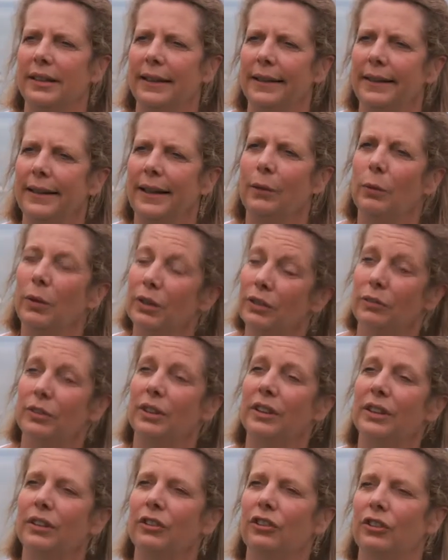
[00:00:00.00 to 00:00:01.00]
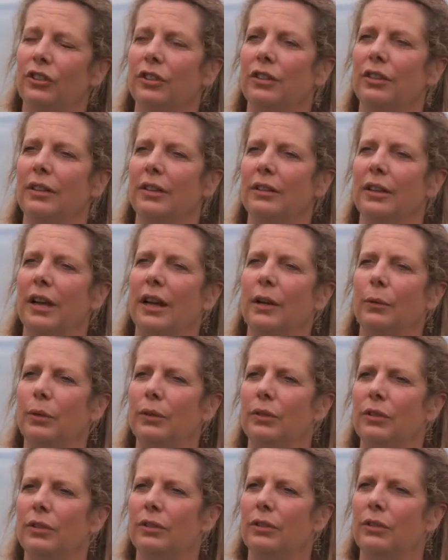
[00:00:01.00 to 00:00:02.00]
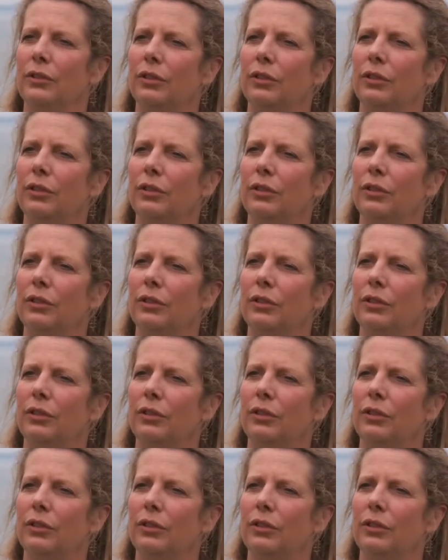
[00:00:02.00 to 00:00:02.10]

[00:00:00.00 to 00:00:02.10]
and I wasn't really sure I was